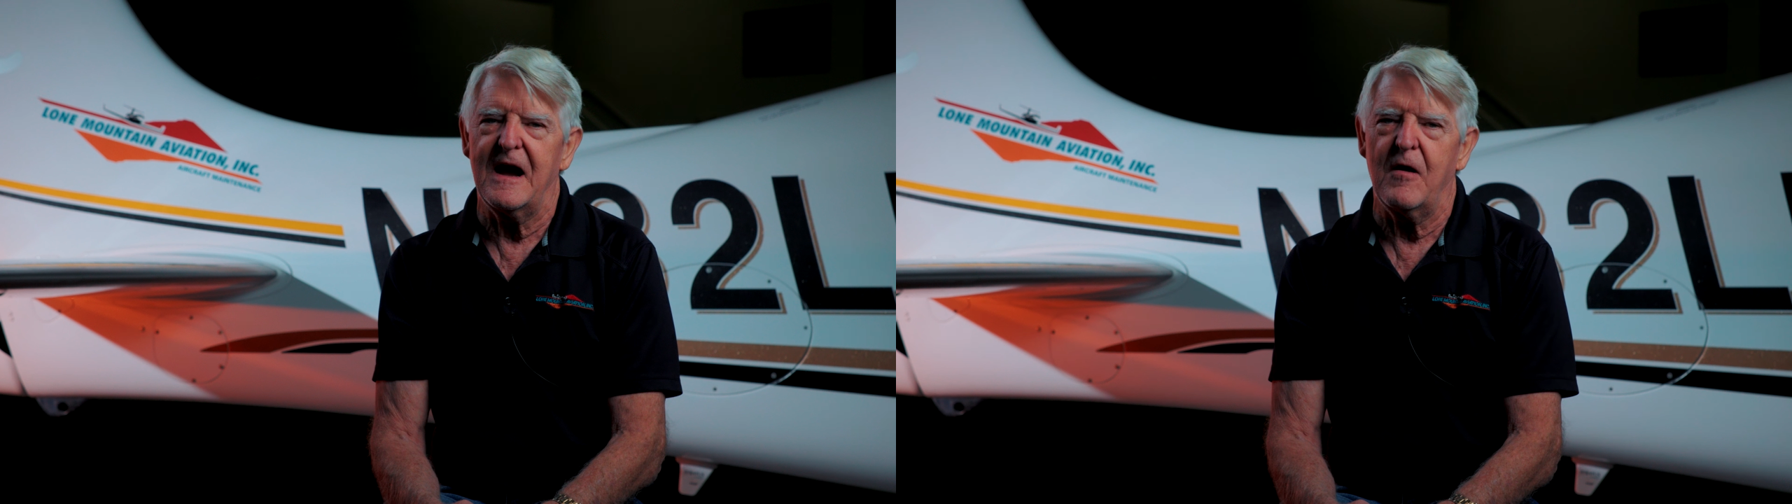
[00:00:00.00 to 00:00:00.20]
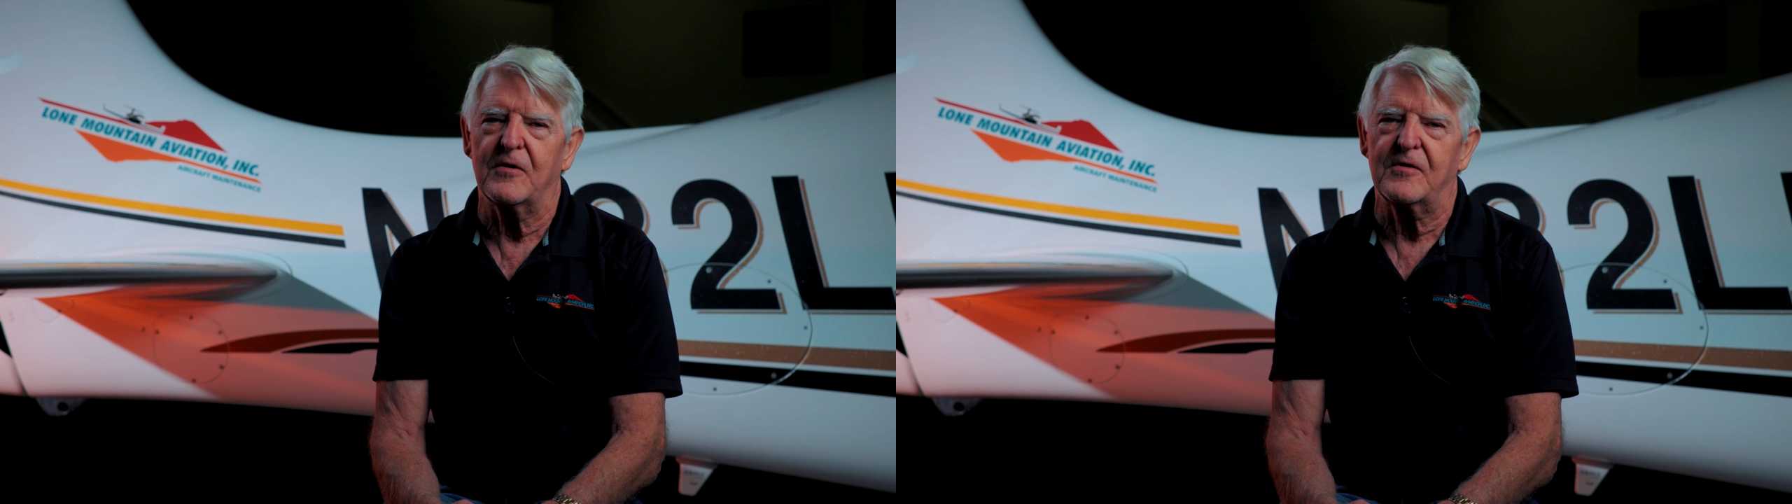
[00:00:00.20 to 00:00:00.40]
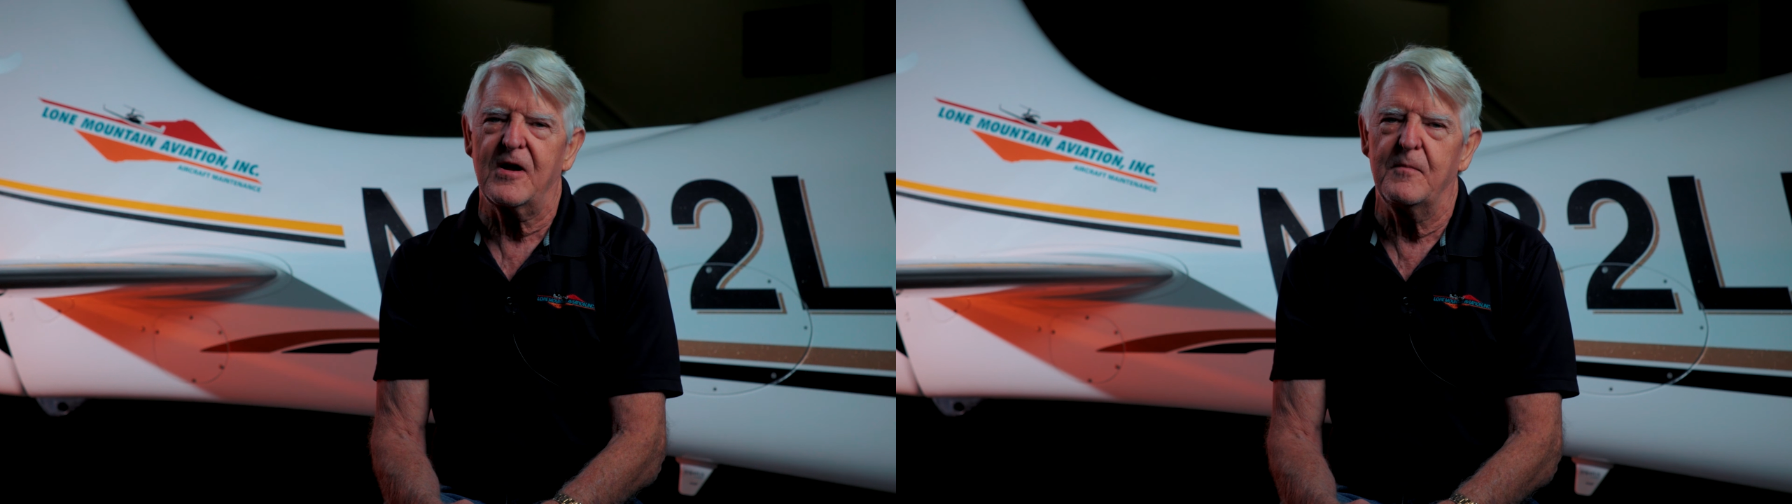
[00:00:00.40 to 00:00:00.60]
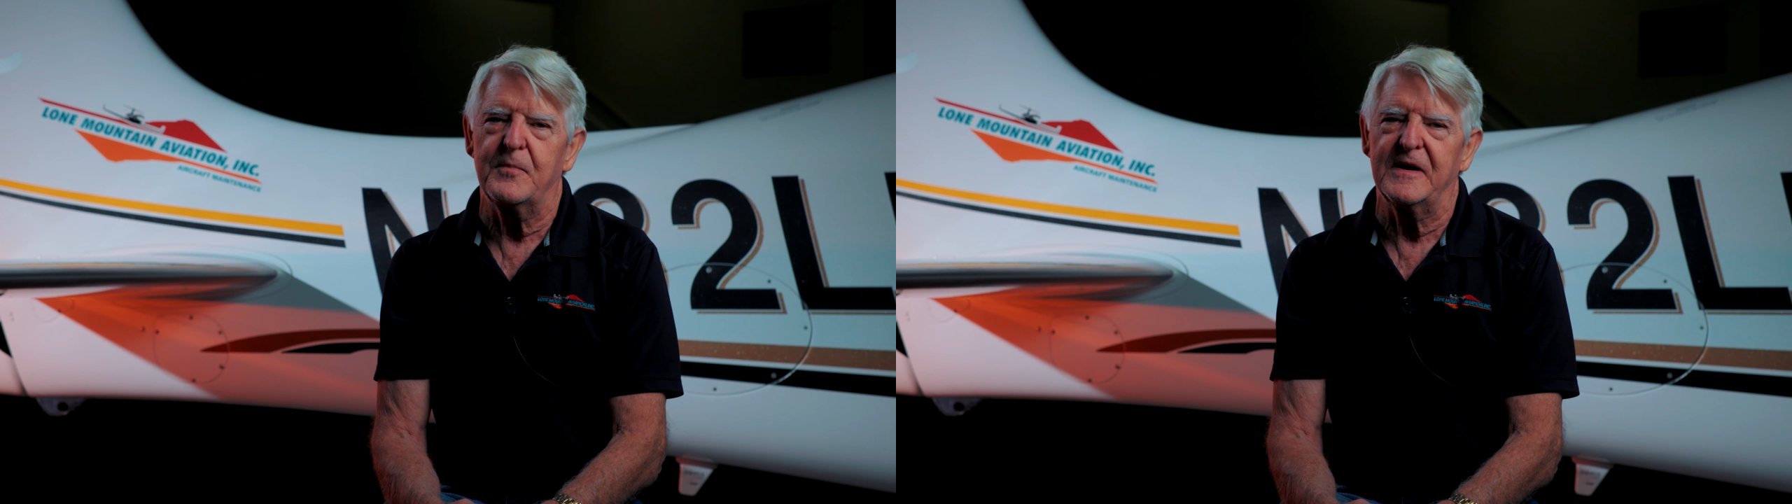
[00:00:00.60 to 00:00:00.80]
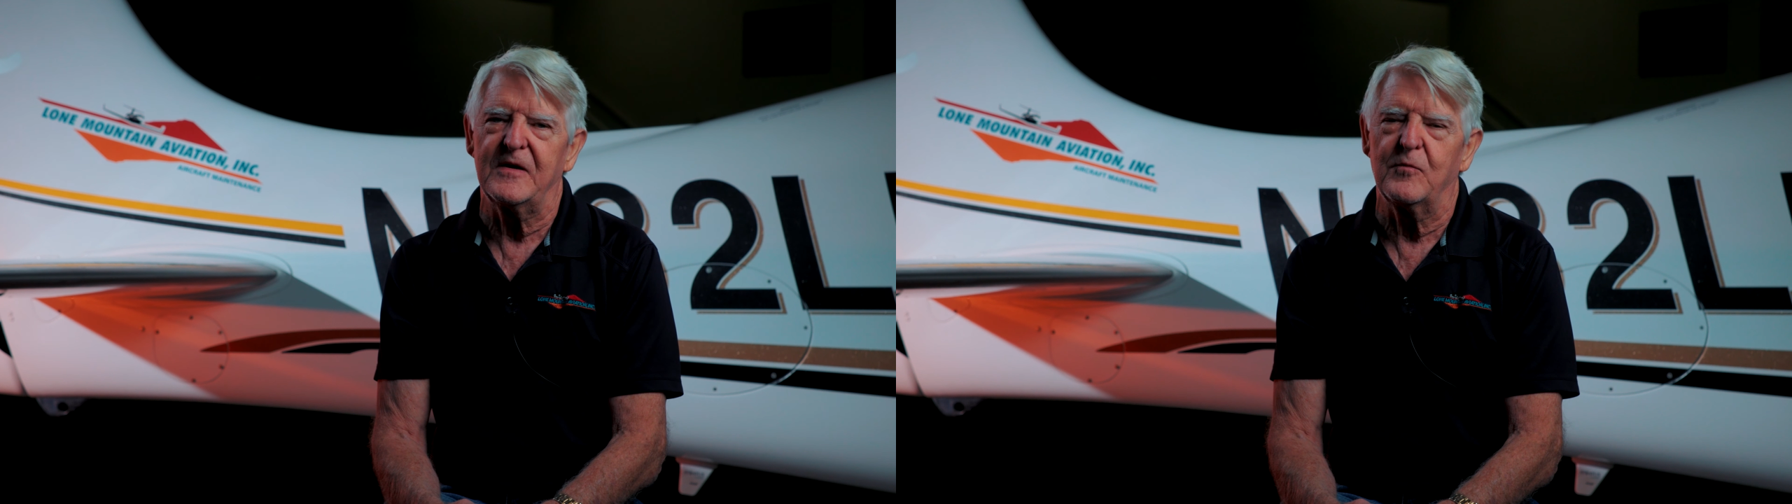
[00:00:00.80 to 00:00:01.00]
our
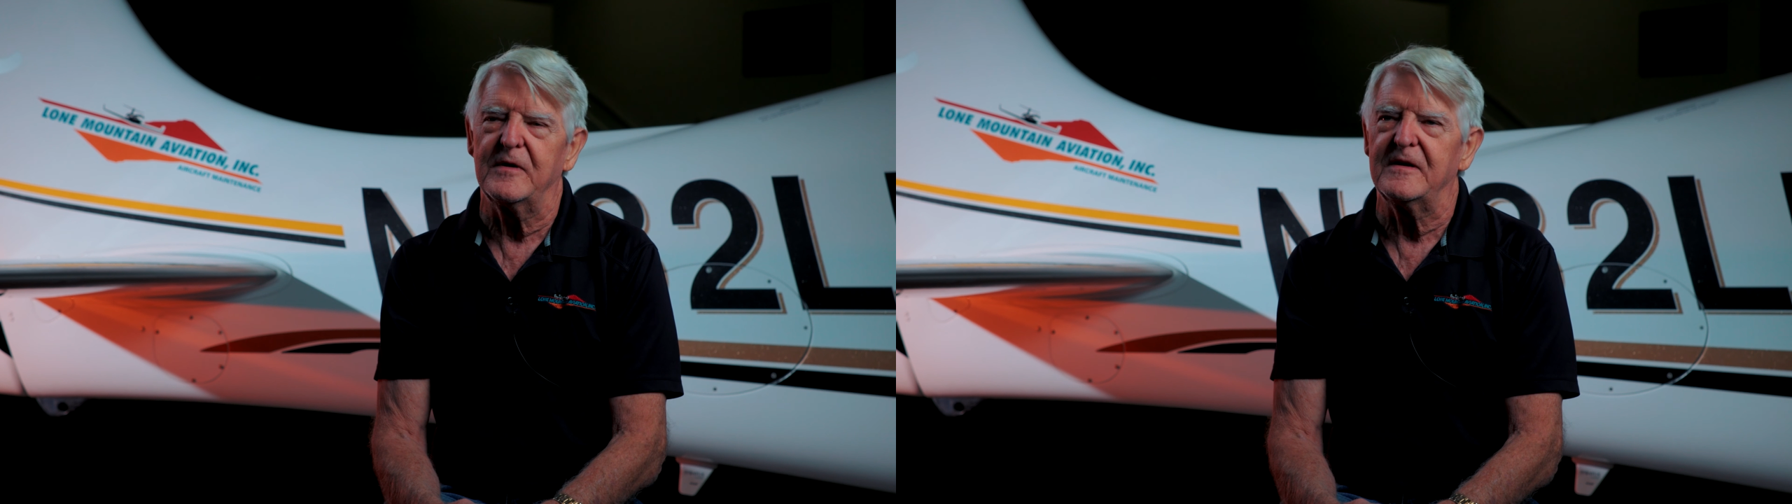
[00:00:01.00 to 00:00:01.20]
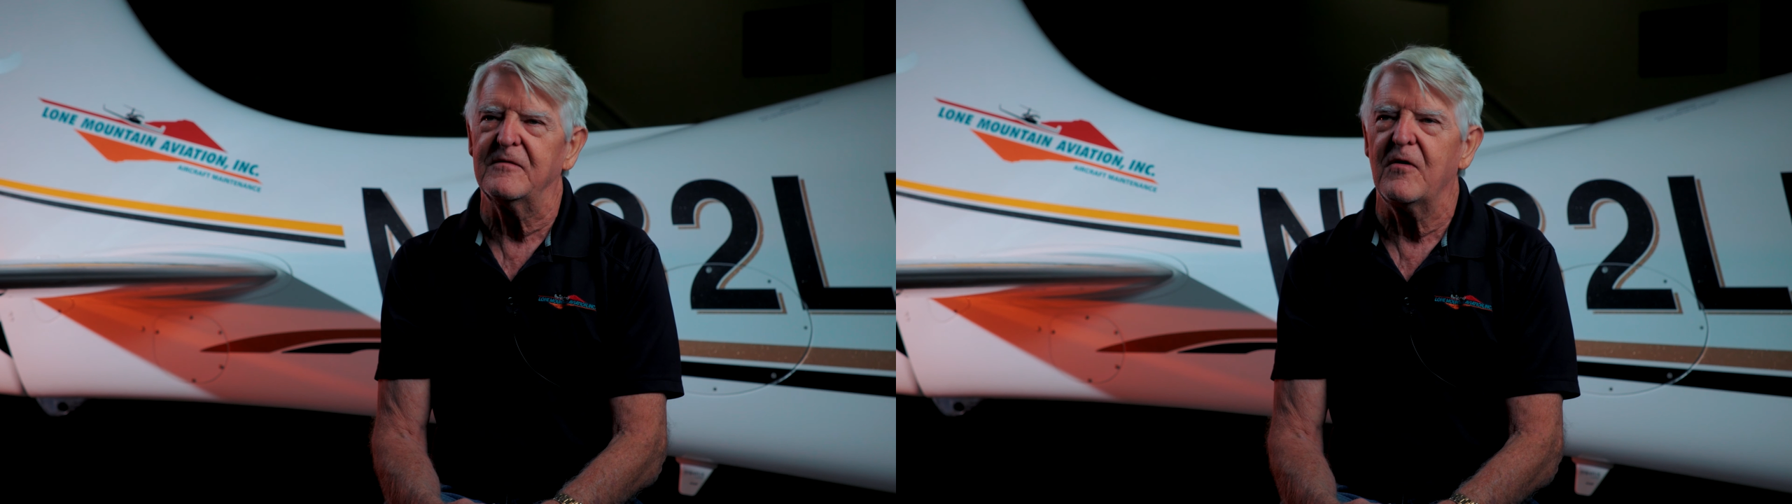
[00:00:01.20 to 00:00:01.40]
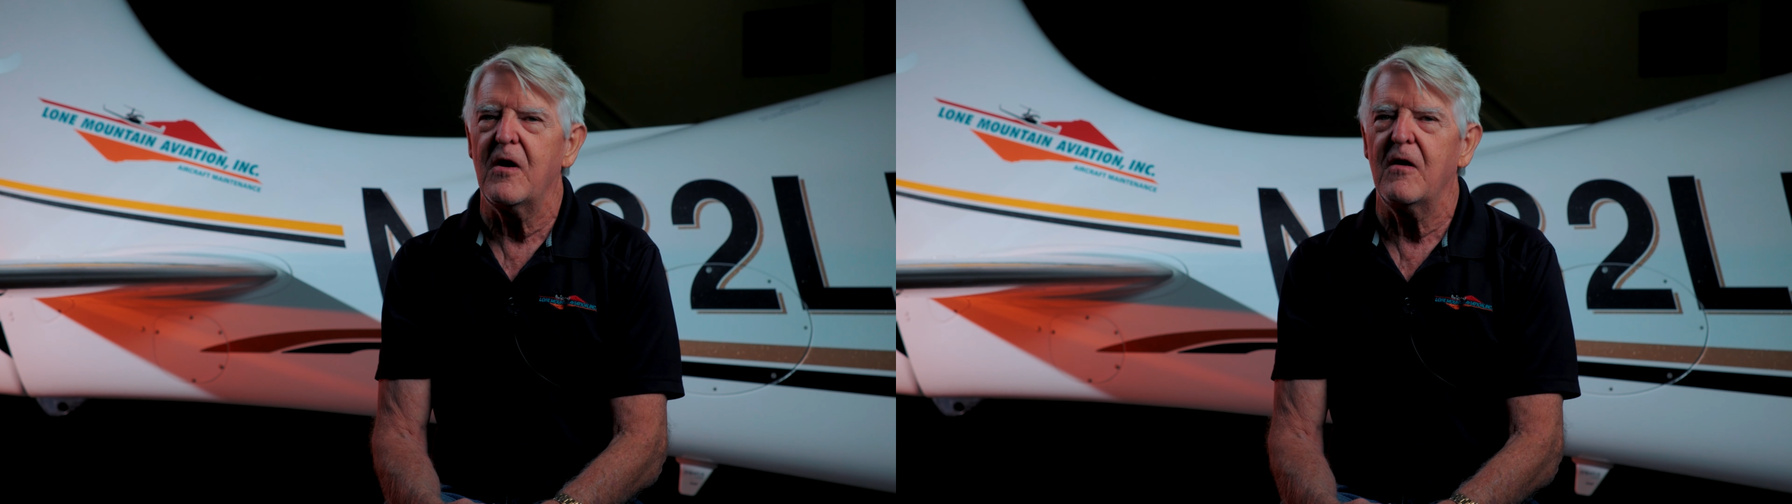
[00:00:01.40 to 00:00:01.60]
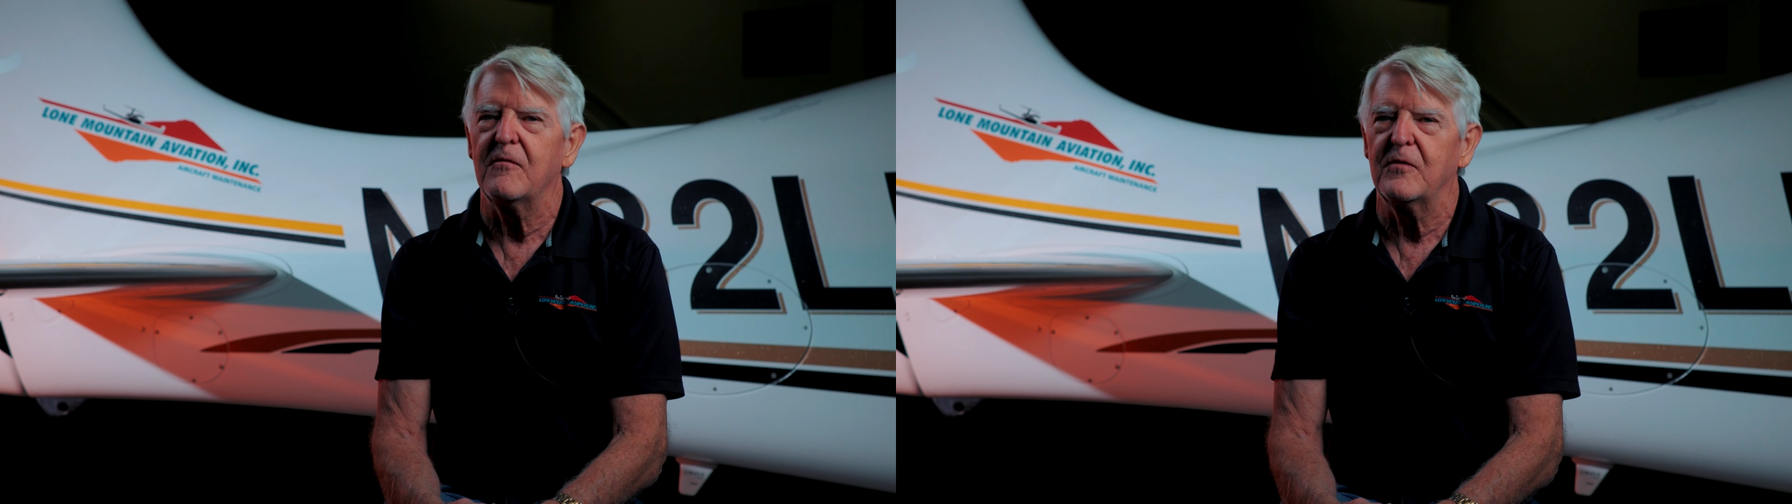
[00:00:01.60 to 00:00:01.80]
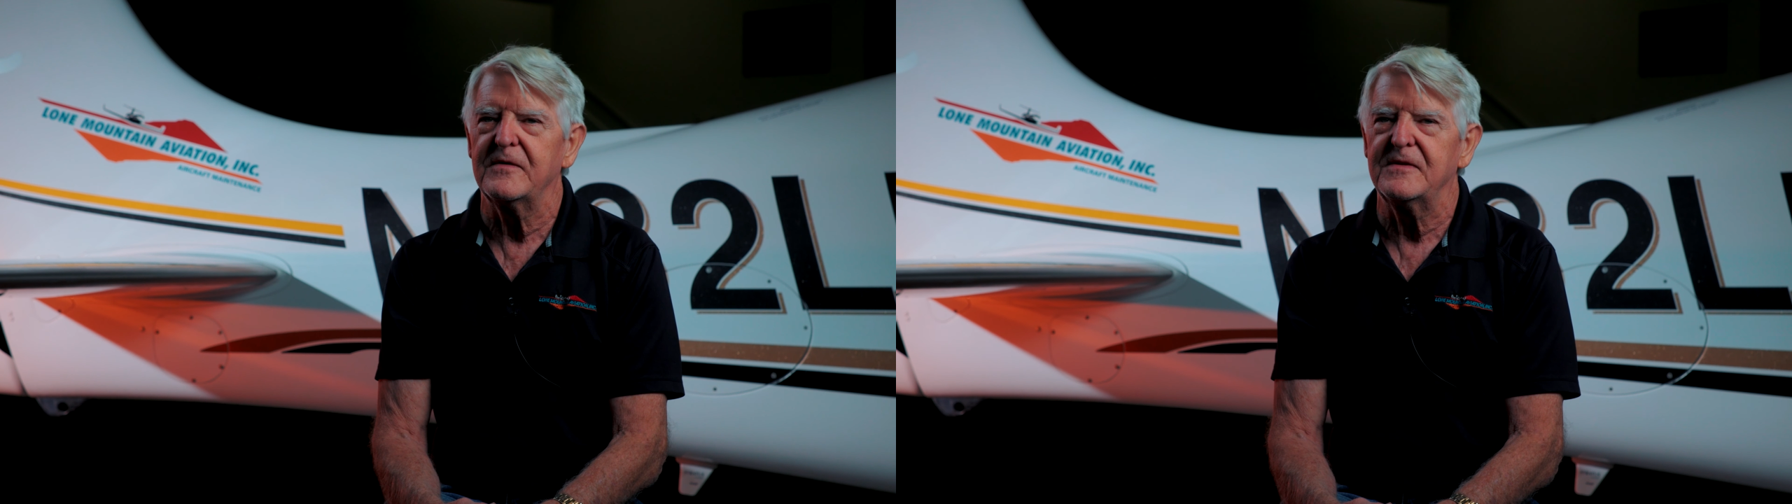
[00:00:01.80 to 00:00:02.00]
company would
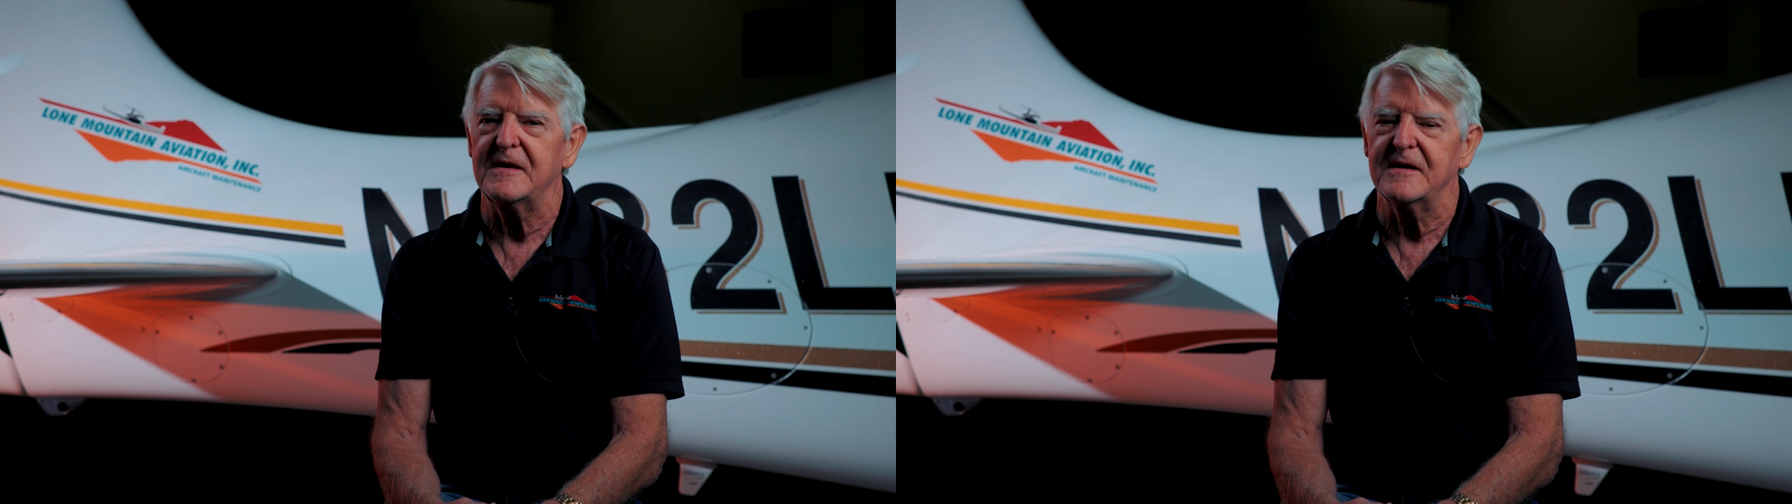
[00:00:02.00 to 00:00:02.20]
evolve with the